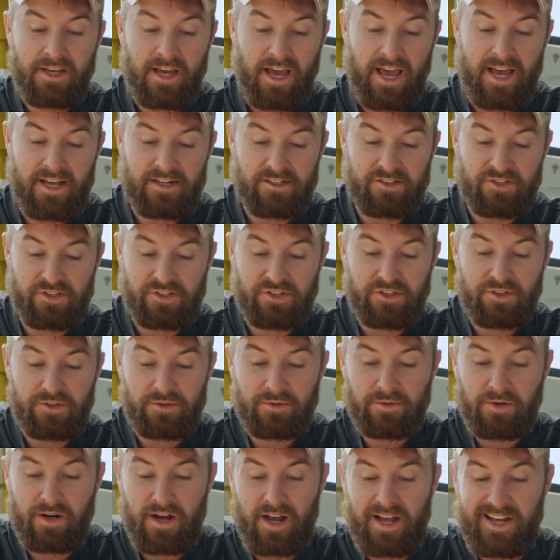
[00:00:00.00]
And
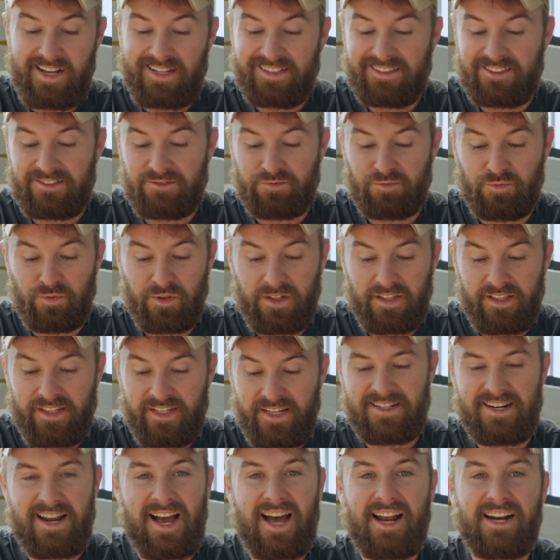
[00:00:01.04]
2, it's really
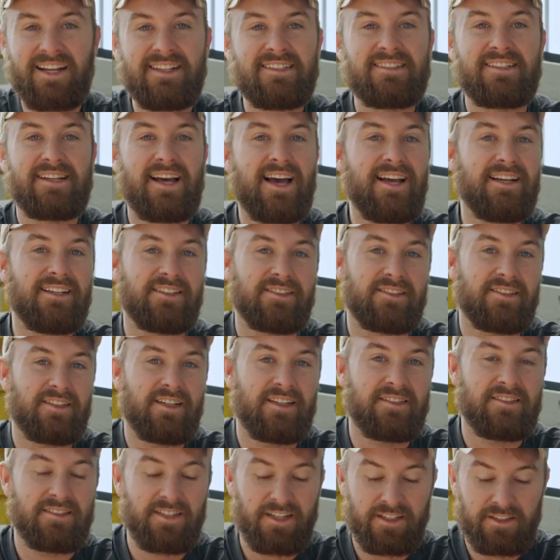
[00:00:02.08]
not as nice
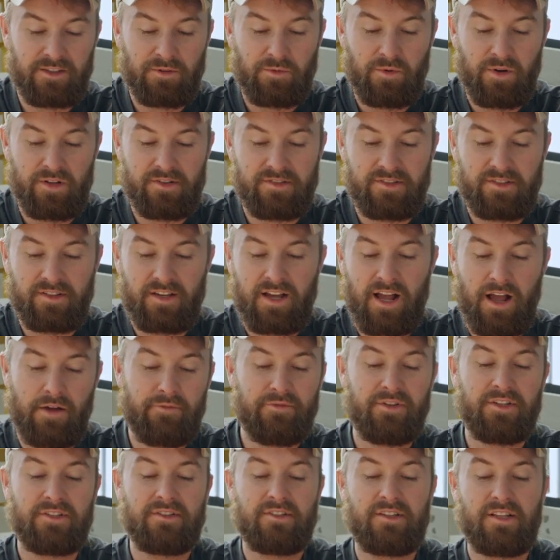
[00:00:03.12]
as the other ones.
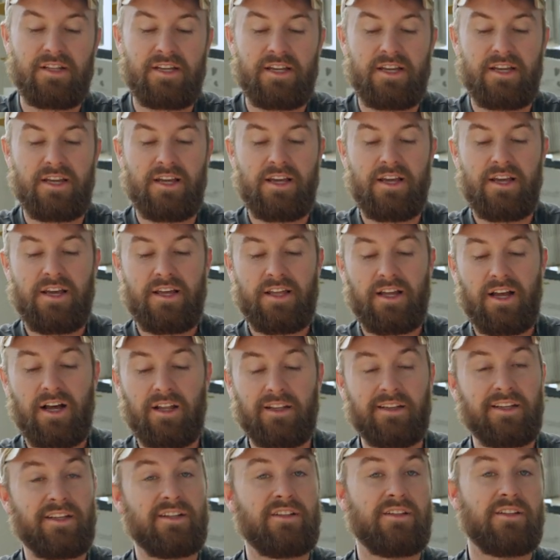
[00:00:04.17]
Obviously, a
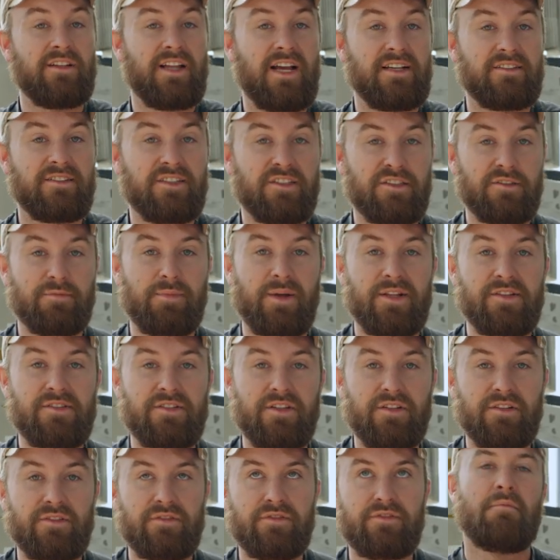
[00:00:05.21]
little less
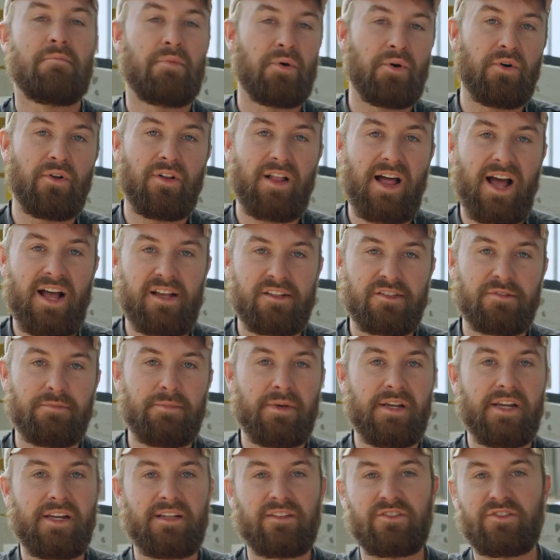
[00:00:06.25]
expensive. Pearl S
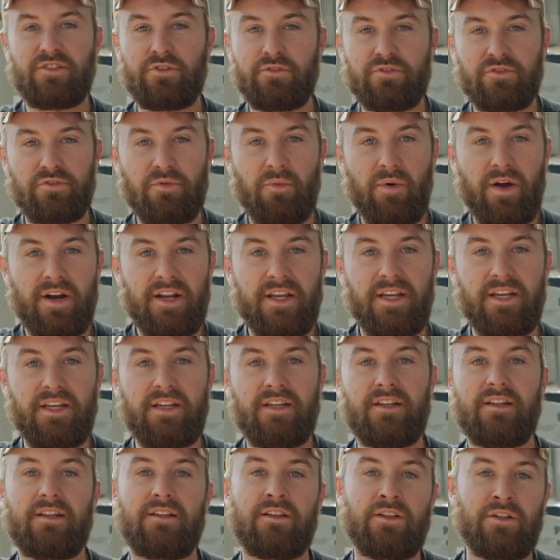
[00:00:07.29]
being
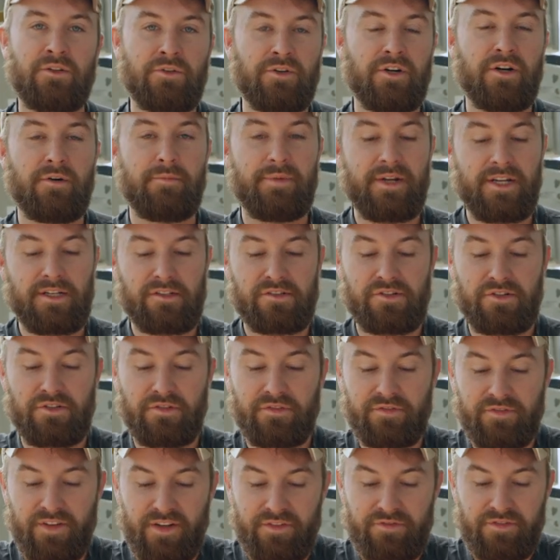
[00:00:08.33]
$220, Lunar being
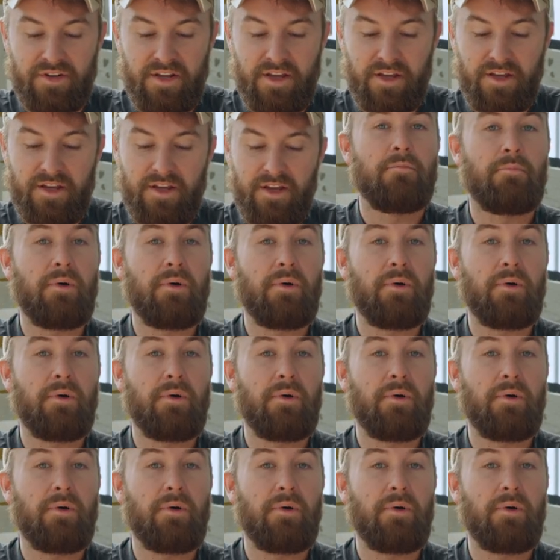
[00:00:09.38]
$250.